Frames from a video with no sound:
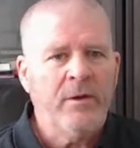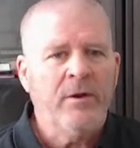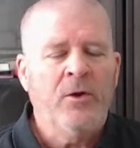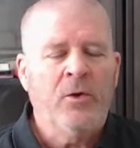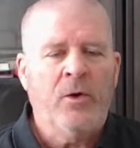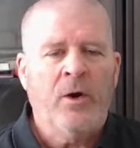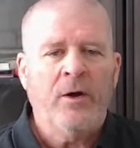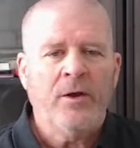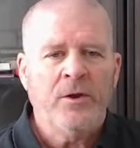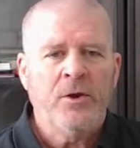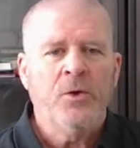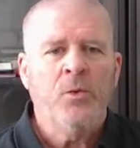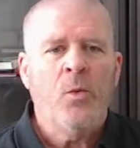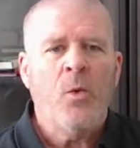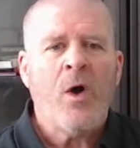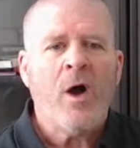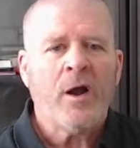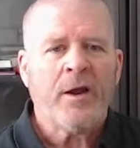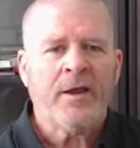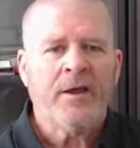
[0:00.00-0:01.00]
You
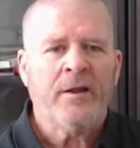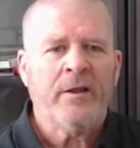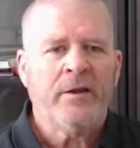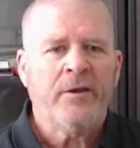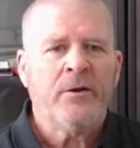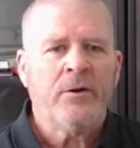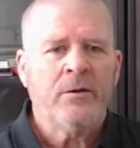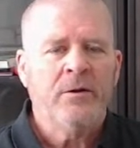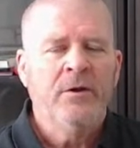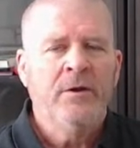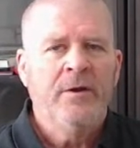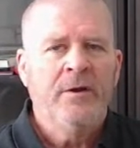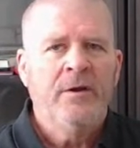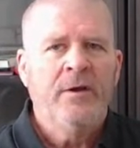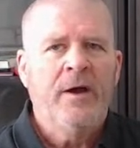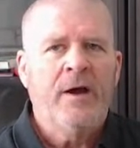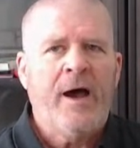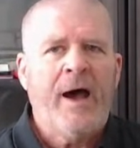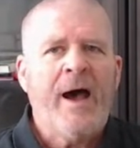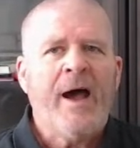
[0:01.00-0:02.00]
walk at a little
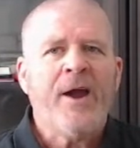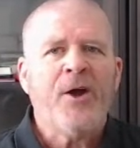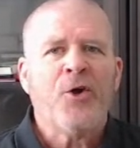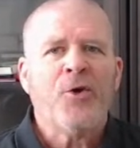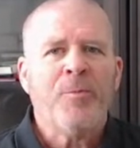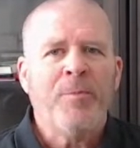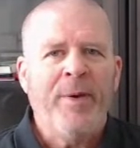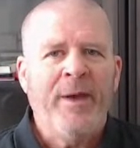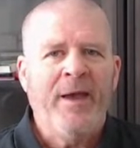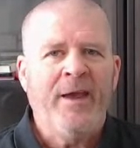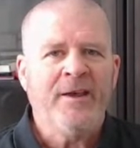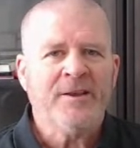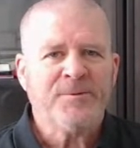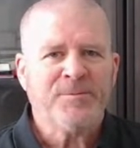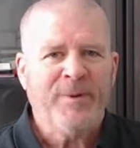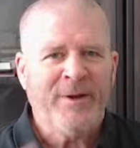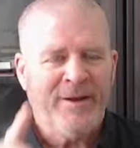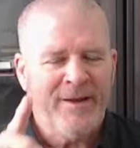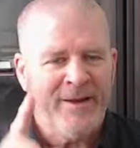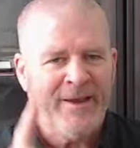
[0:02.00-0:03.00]
higher pace,
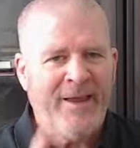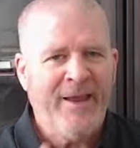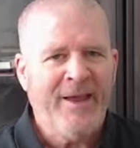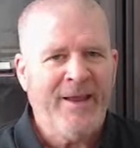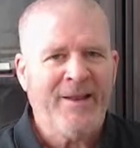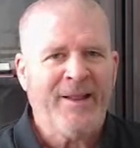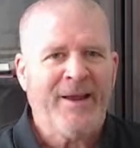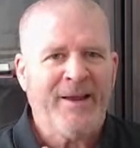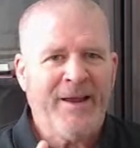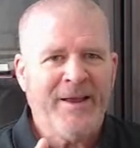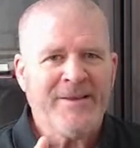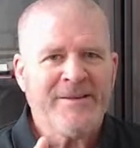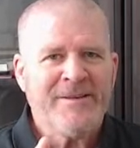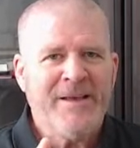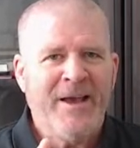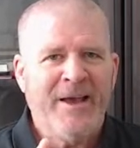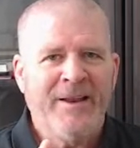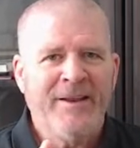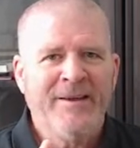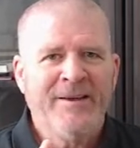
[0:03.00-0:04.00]
but again, like I
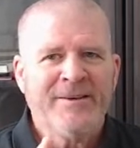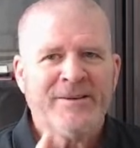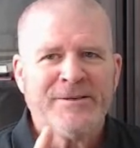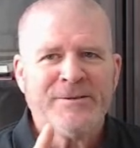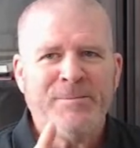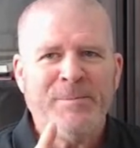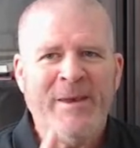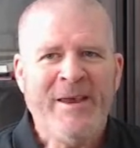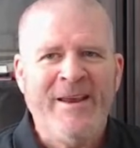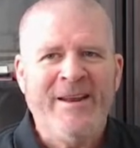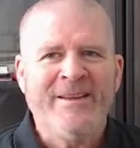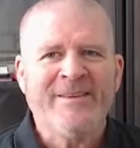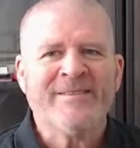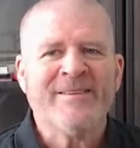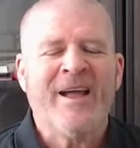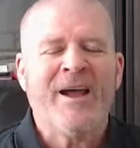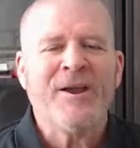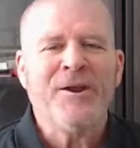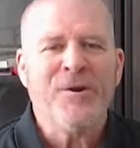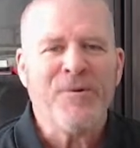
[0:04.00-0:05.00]
said, speed is
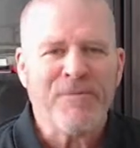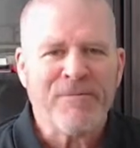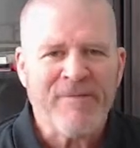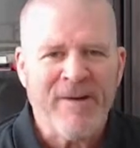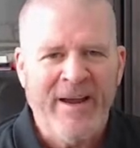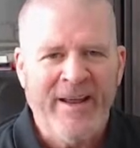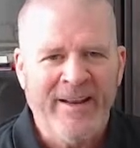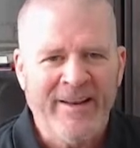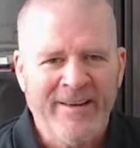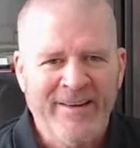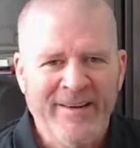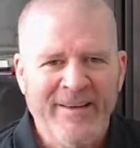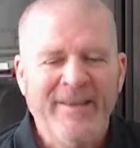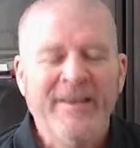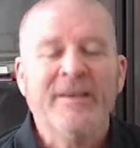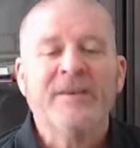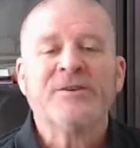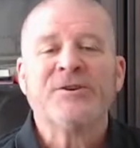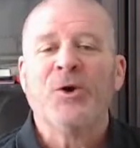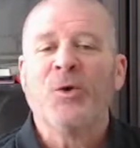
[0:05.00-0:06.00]
not your friend.
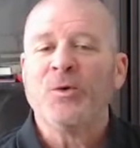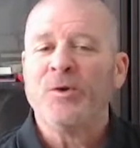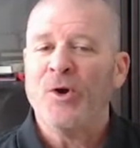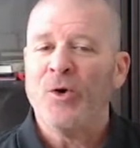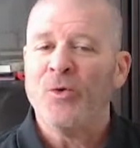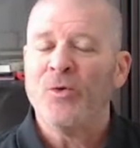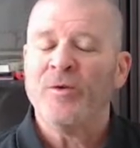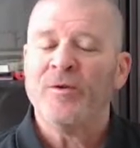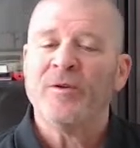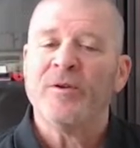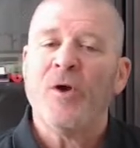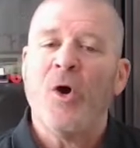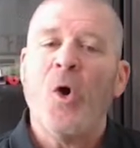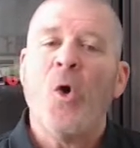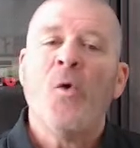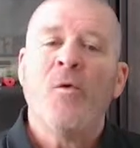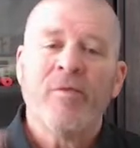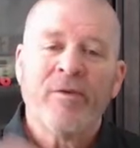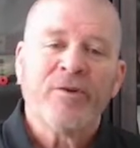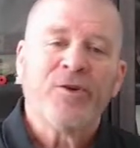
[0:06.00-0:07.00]
So don't
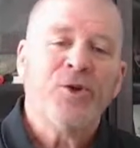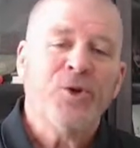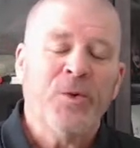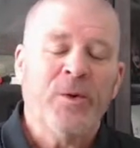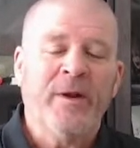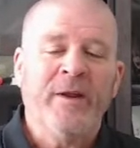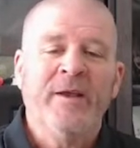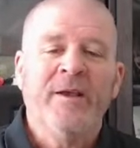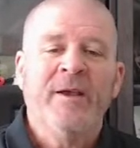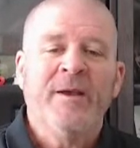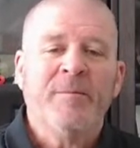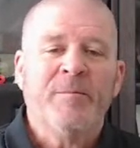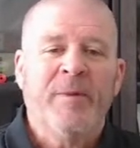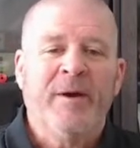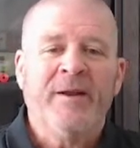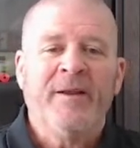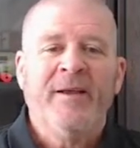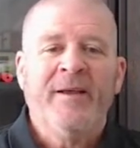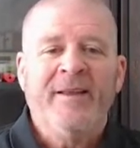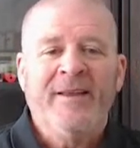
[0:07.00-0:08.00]
overdo it.
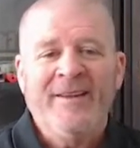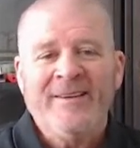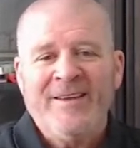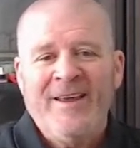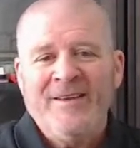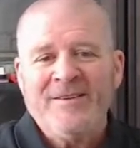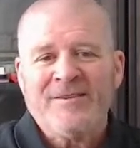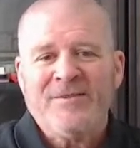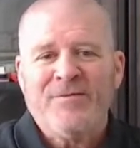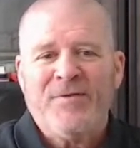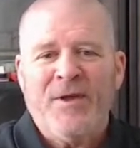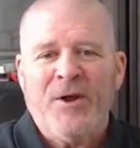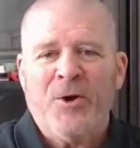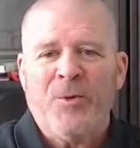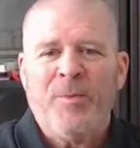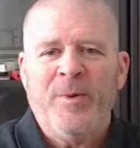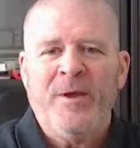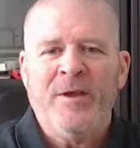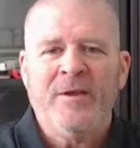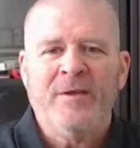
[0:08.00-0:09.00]
But intensive
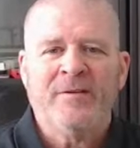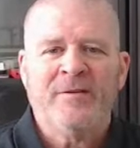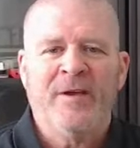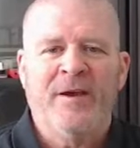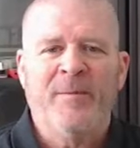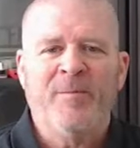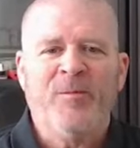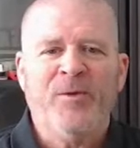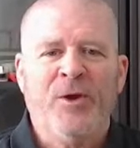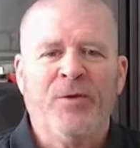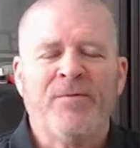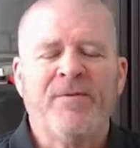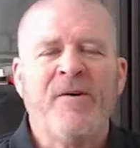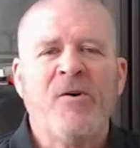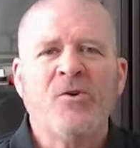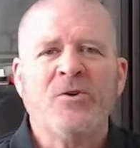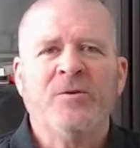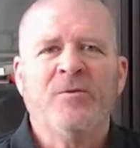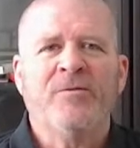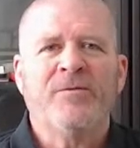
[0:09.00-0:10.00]
therapy is you're
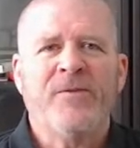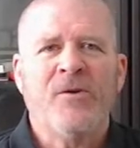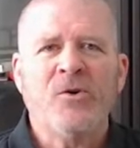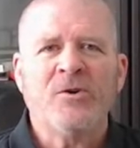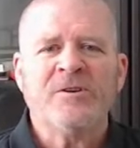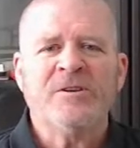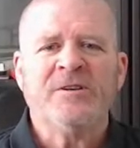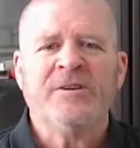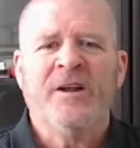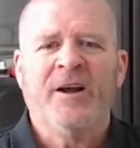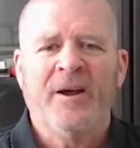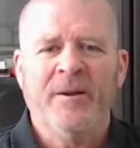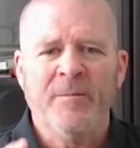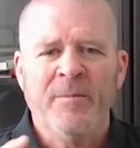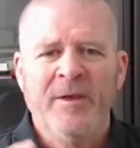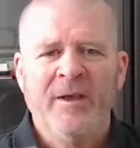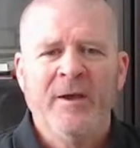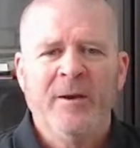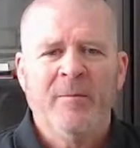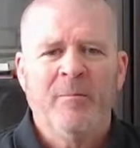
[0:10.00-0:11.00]
focusing
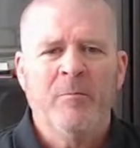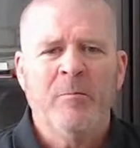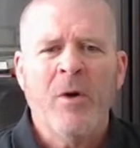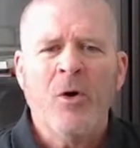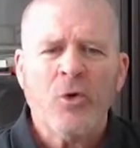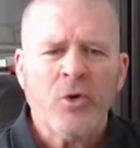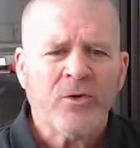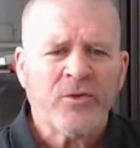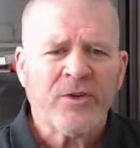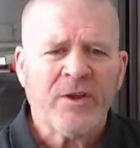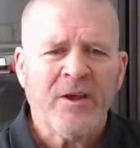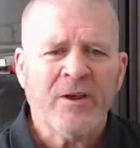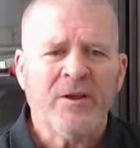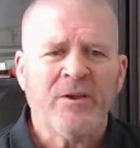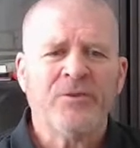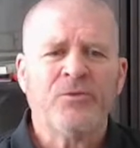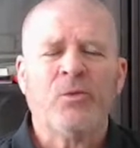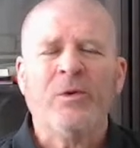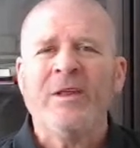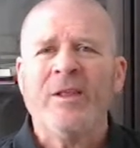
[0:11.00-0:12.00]
on motor
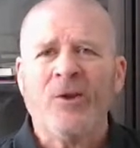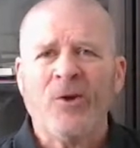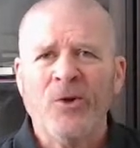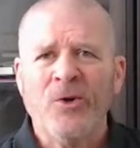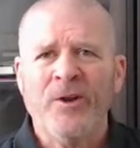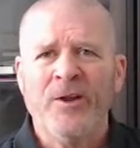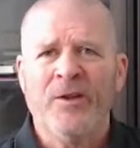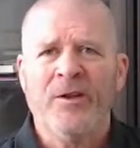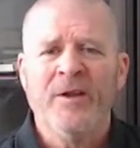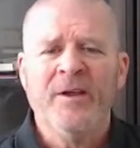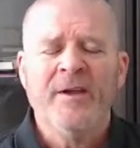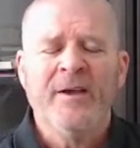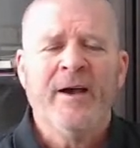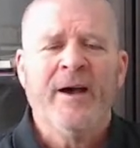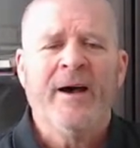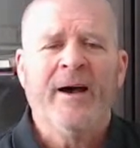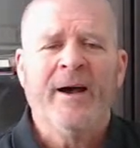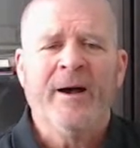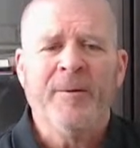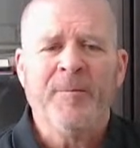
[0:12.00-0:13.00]
skills, relearning
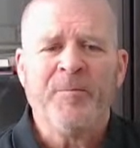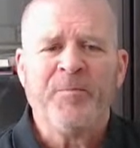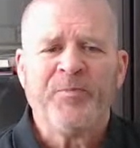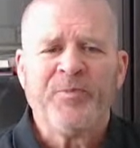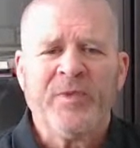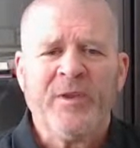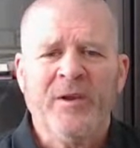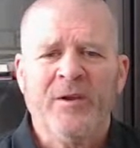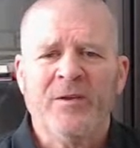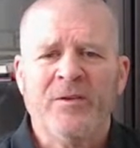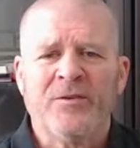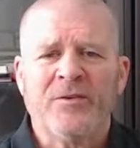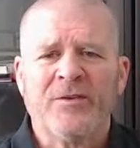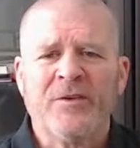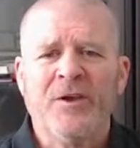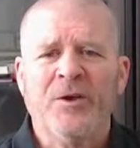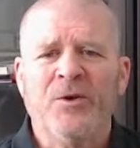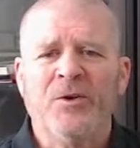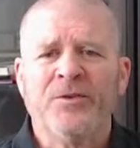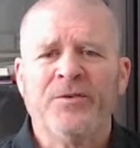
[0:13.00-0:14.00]

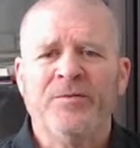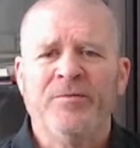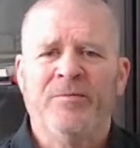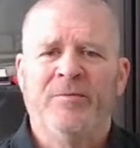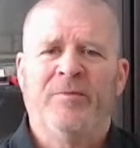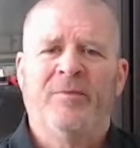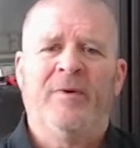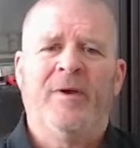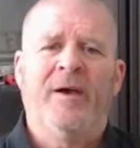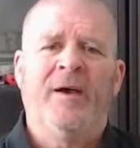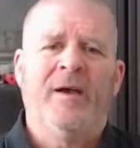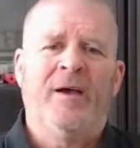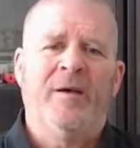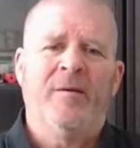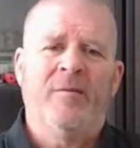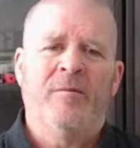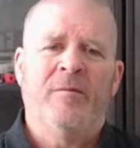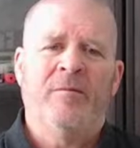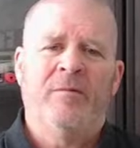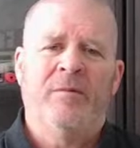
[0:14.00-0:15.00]
skills.
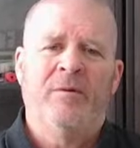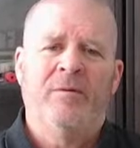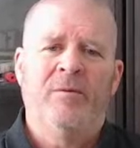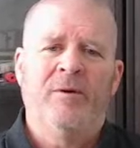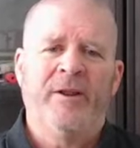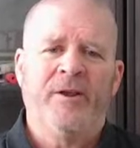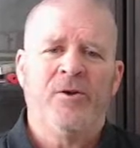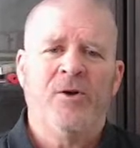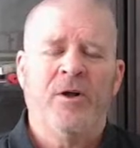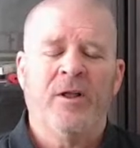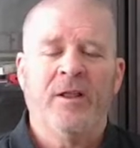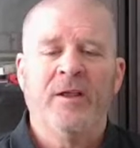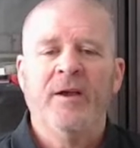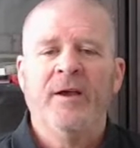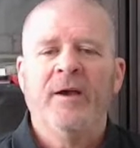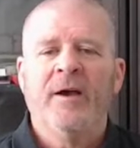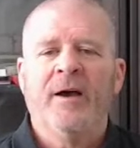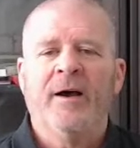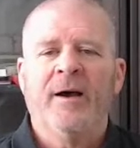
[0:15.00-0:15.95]
What do you call